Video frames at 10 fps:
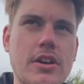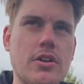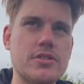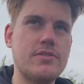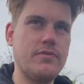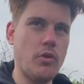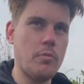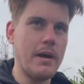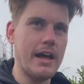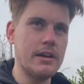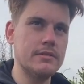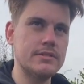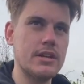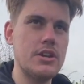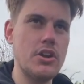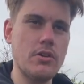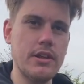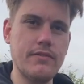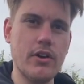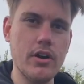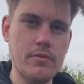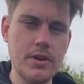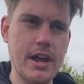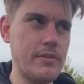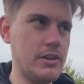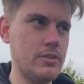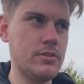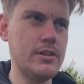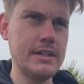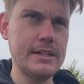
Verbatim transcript: that costs £4.95. We're going to have a little.